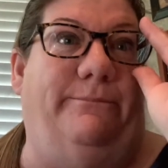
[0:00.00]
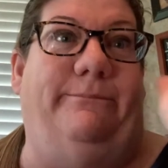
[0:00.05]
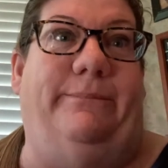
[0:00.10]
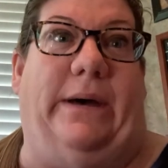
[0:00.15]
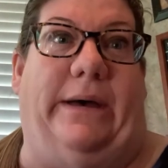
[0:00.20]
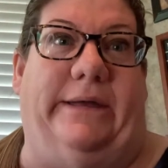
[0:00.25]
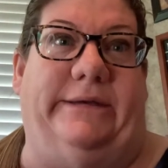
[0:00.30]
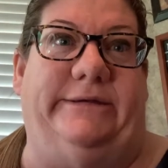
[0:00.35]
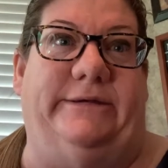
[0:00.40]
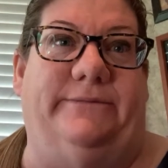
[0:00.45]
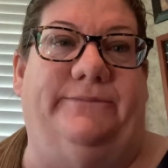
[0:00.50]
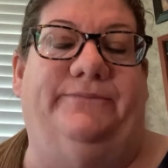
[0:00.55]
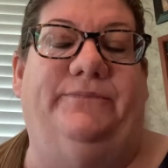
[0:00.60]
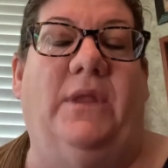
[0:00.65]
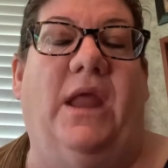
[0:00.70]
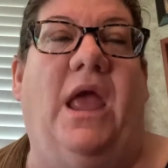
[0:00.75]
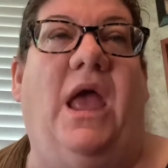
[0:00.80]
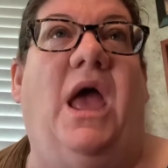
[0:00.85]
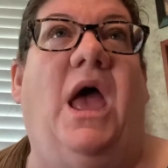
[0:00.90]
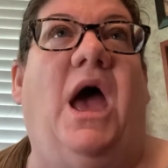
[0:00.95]
But
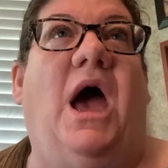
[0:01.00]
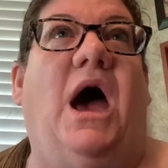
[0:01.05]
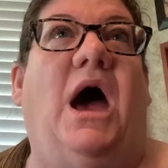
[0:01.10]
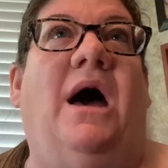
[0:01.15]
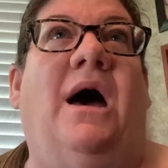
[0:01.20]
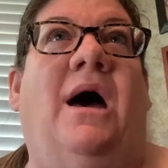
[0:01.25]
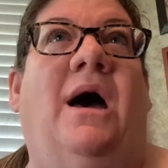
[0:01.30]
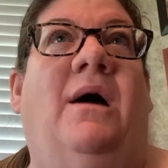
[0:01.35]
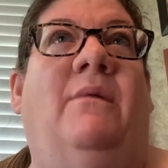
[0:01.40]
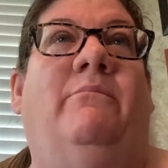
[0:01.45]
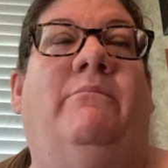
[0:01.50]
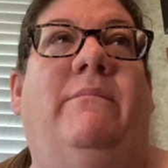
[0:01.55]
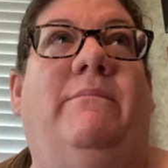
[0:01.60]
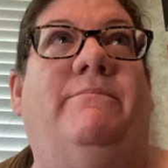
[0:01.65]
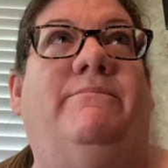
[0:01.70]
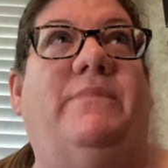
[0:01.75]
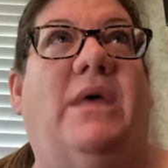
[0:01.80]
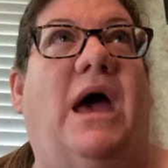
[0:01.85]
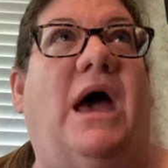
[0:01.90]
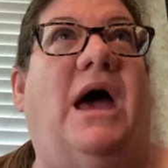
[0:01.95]
um,
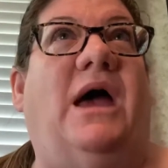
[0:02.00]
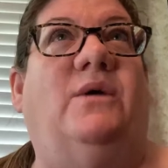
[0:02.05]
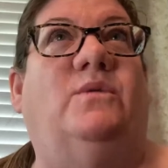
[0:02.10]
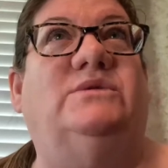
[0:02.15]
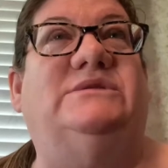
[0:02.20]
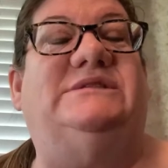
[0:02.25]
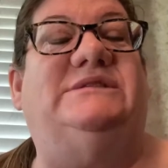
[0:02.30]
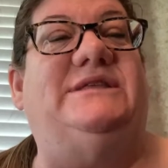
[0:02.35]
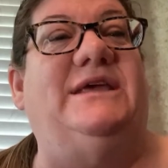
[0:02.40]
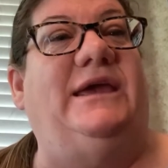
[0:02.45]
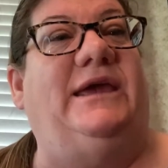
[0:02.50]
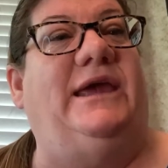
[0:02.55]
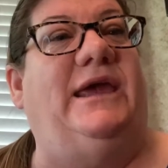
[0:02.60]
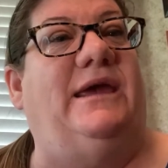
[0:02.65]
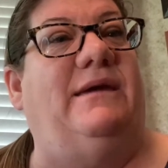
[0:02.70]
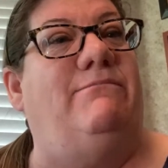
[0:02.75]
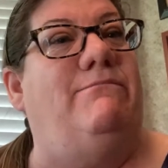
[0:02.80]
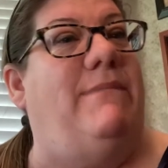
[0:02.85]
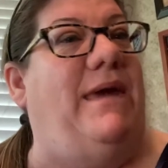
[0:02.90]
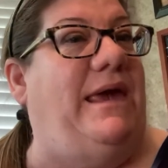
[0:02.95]
I was
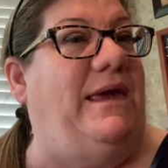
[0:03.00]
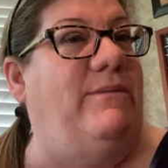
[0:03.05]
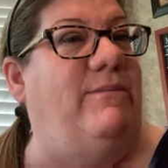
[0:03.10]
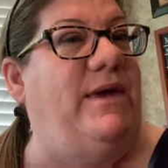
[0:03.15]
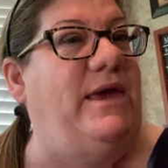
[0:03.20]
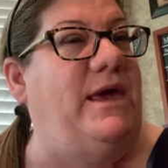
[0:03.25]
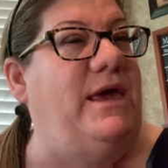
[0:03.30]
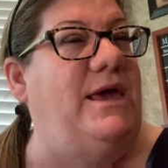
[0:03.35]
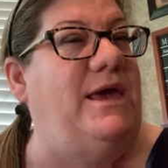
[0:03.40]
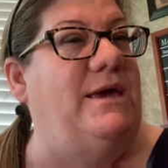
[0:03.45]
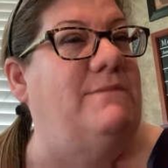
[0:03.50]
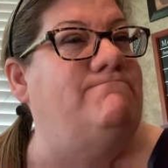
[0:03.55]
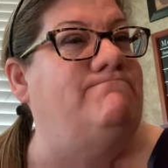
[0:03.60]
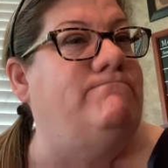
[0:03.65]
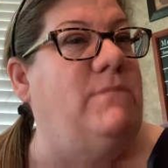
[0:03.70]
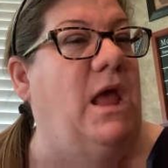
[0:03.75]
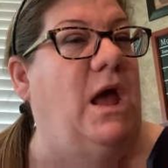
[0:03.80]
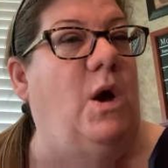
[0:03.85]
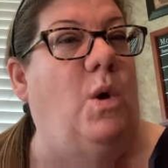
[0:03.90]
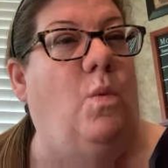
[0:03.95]
thinking maybe
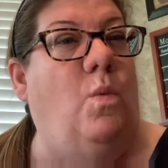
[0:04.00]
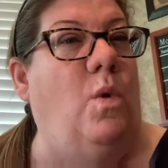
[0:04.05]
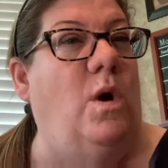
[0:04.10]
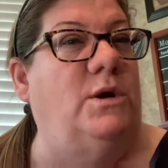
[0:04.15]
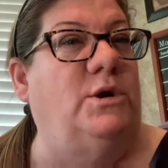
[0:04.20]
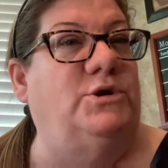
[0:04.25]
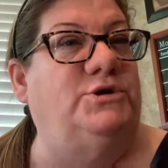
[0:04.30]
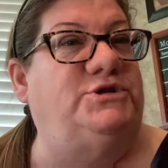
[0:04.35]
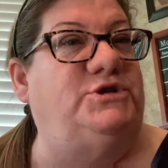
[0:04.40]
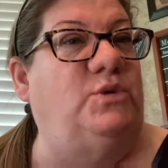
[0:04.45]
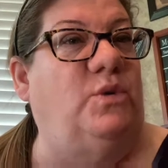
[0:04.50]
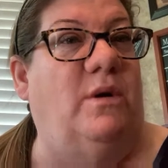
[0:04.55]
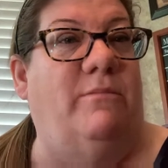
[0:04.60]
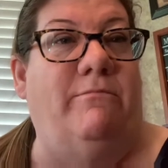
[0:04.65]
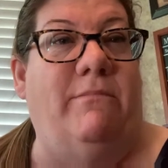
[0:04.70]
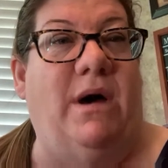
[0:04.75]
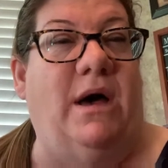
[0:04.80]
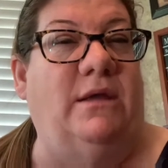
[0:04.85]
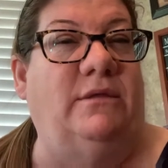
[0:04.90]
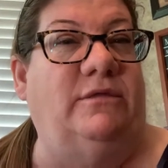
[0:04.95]
one or two a
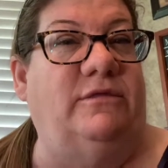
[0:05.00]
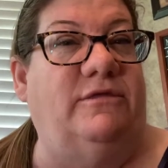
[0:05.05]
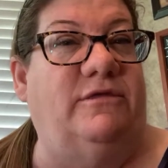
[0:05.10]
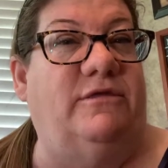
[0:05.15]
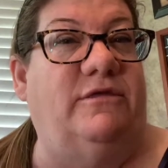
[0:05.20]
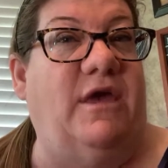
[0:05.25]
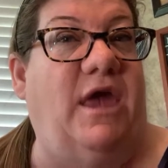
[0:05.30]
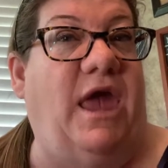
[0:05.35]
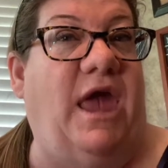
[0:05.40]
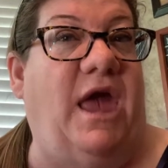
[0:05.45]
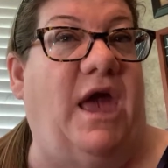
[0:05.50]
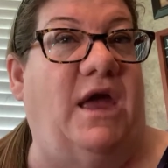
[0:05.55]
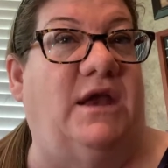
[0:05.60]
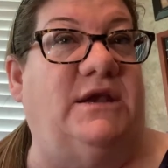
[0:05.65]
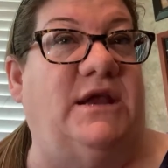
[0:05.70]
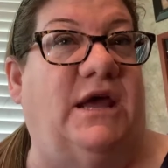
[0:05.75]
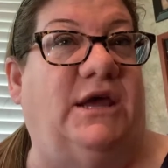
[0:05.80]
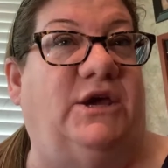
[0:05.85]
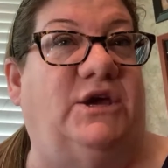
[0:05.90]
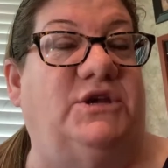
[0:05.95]
month
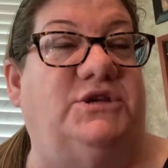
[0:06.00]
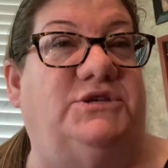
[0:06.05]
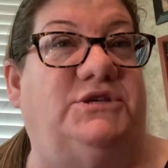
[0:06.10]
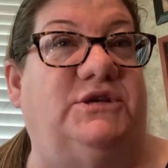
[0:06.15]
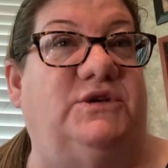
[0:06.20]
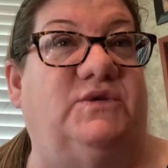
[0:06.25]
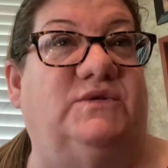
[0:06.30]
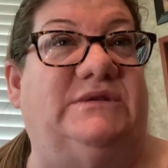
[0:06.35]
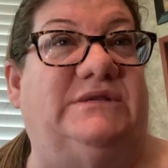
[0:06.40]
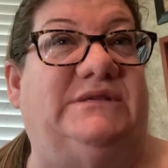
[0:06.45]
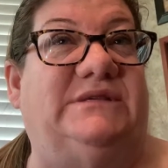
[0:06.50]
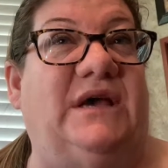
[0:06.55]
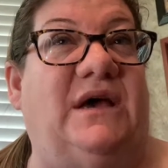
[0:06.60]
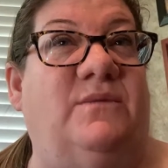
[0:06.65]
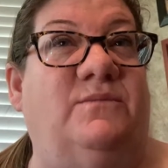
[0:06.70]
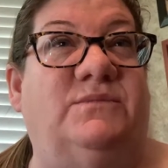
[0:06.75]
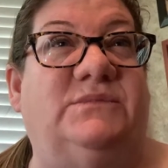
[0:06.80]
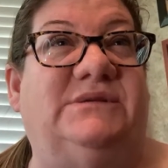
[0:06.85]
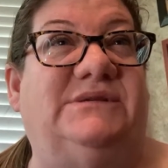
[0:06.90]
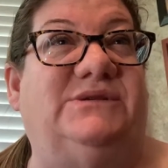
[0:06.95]
and I could do
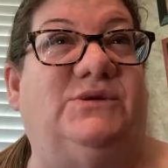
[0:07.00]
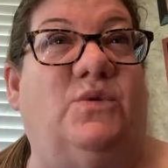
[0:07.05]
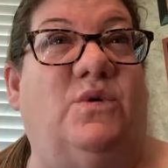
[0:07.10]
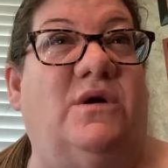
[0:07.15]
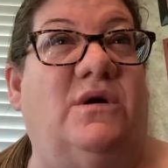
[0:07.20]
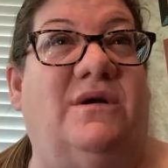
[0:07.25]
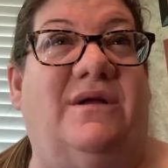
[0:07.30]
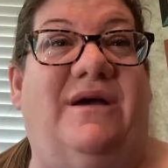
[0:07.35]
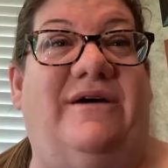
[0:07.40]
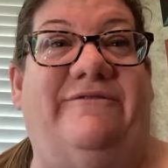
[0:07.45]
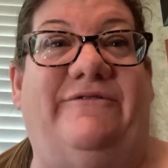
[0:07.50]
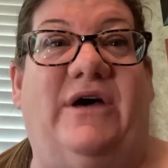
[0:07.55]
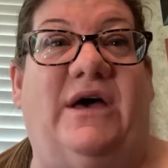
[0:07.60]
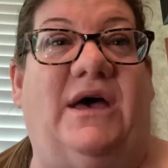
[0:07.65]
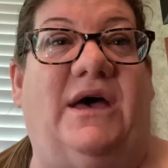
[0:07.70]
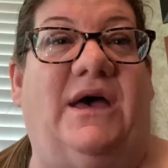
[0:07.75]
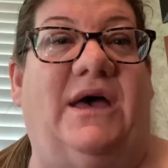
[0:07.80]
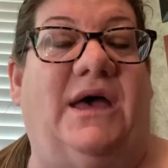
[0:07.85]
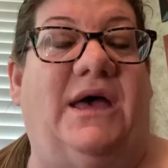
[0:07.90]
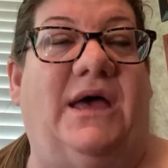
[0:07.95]
some sort of
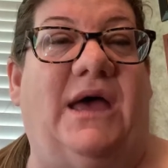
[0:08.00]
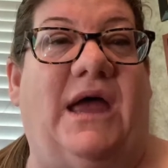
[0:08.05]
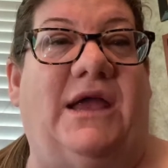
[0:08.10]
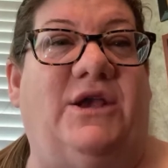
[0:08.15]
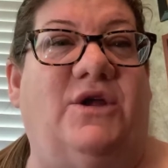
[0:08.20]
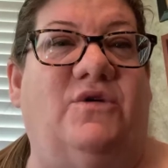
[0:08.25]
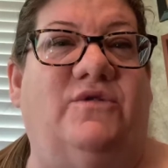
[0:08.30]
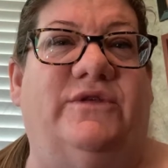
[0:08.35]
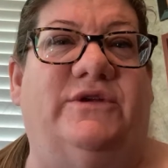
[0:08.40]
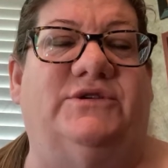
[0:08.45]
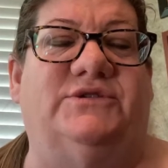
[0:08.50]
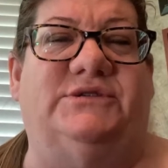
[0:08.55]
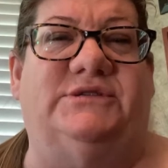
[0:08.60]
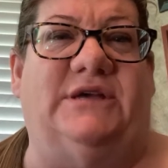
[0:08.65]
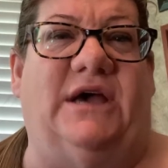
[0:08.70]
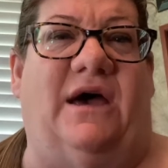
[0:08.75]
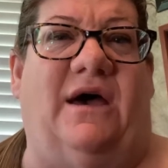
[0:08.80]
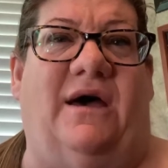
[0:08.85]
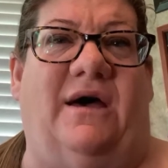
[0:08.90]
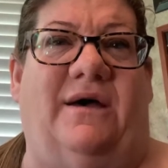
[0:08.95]
a, I know
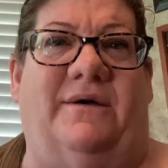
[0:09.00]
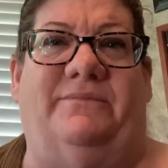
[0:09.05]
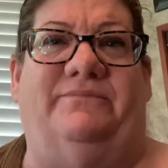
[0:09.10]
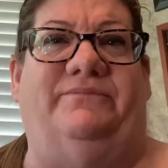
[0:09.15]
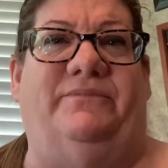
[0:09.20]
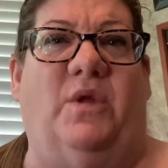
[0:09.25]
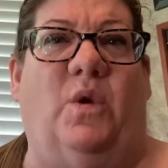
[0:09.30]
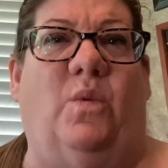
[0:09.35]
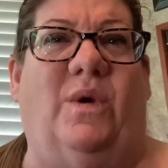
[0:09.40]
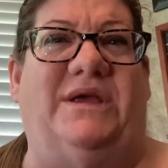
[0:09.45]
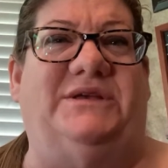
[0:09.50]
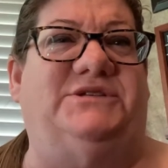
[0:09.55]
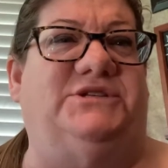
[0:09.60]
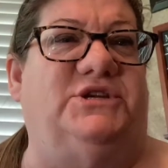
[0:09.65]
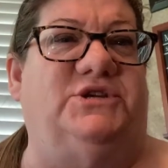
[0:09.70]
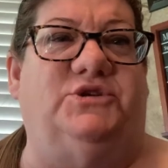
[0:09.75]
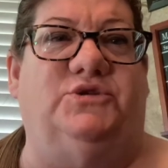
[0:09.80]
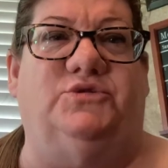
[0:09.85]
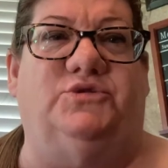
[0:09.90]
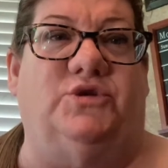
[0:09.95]
there's uh, ways
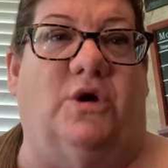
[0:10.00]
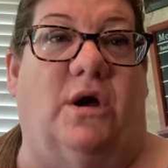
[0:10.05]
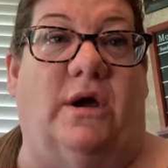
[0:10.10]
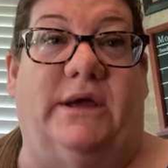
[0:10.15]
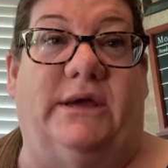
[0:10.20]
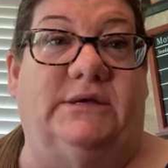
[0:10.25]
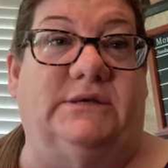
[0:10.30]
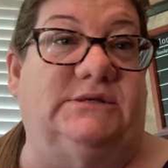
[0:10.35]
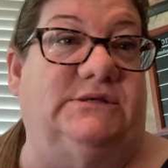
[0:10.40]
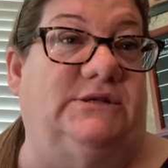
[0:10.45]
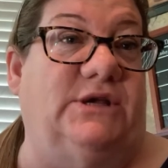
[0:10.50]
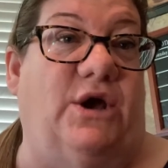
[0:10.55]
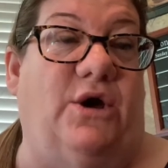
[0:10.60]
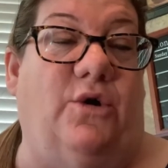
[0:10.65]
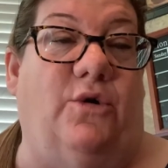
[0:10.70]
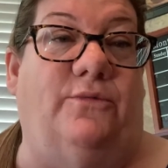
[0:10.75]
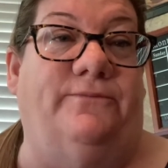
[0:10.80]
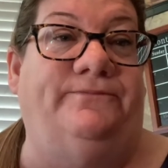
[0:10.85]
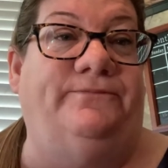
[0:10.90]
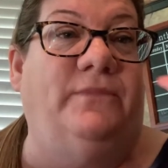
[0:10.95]
to do drawings,
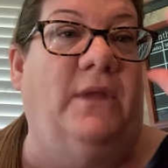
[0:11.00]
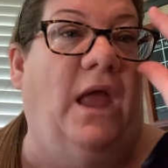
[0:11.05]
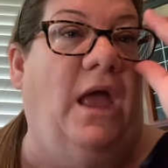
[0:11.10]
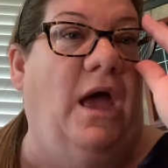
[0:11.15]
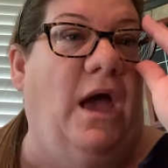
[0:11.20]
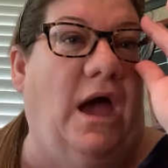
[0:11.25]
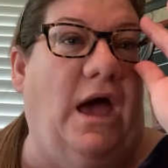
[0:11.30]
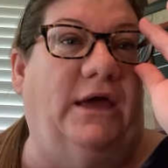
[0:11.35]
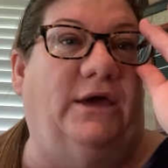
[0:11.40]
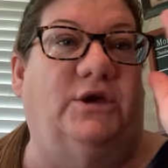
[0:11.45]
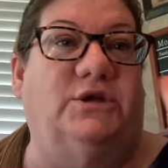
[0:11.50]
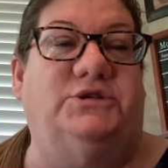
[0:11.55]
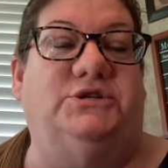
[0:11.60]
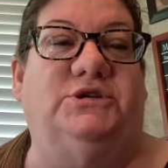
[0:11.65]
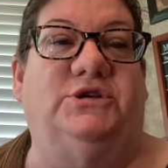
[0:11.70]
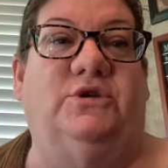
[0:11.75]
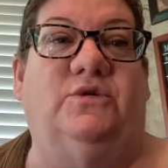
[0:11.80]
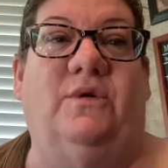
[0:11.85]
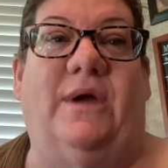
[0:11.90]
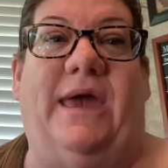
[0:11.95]
so I could
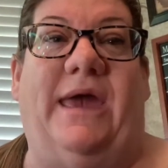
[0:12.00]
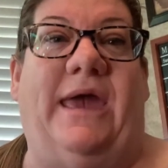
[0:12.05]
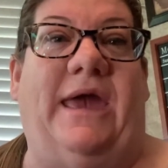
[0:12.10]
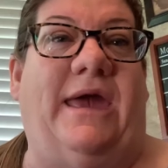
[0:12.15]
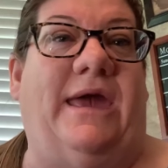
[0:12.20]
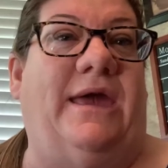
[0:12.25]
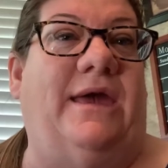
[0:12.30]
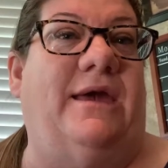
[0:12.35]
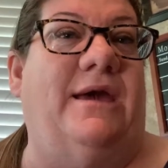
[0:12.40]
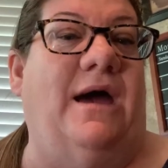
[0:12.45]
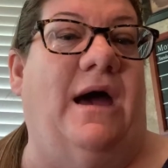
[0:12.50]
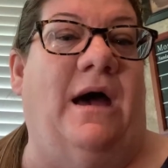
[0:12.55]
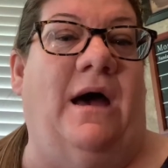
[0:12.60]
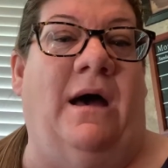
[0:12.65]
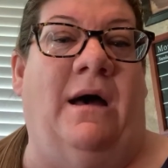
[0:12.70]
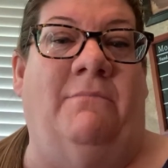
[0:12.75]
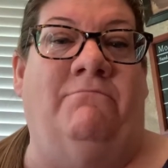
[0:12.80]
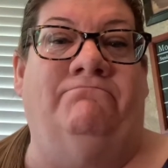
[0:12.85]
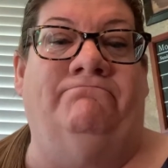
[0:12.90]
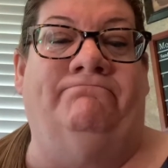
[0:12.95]
do a,
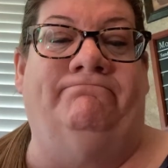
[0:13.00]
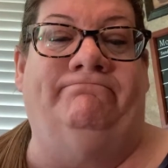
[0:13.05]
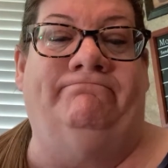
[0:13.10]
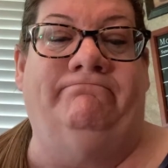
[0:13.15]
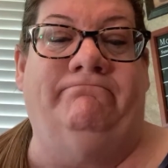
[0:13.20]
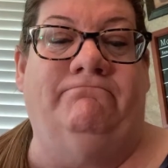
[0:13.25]
um,